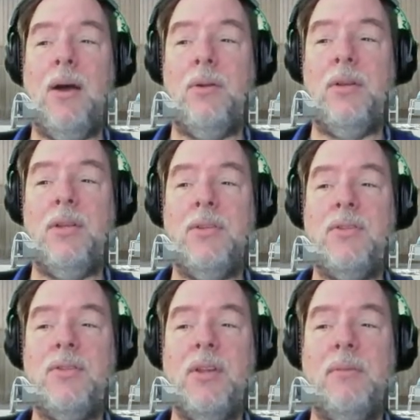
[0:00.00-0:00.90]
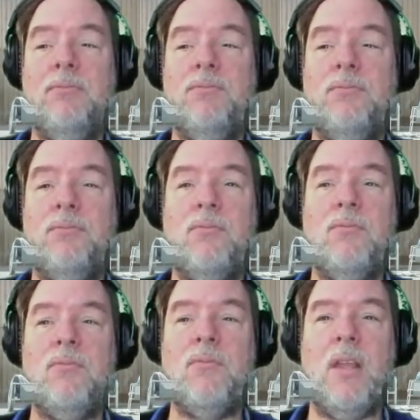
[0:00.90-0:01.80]
out because
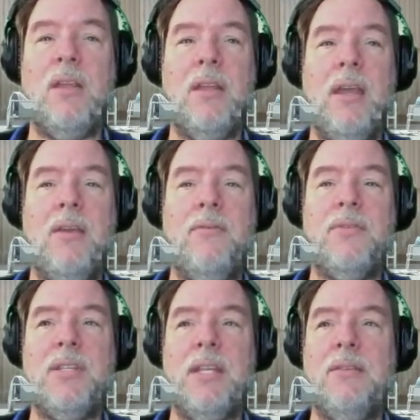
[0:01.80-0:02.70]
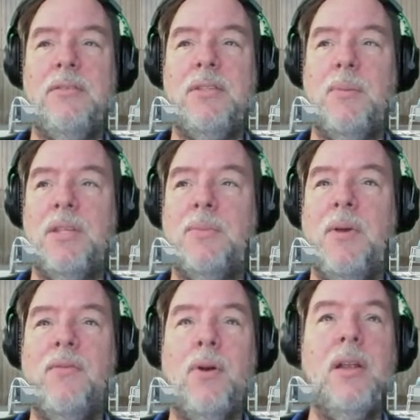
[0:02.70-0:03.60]
I've seen some of this
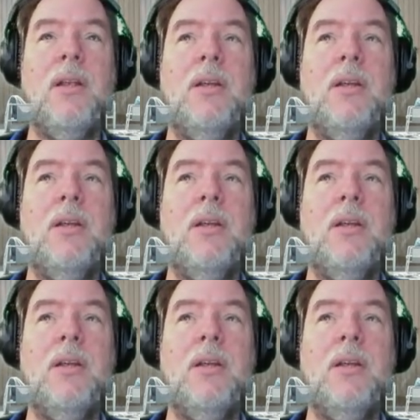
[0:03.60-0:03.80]
before.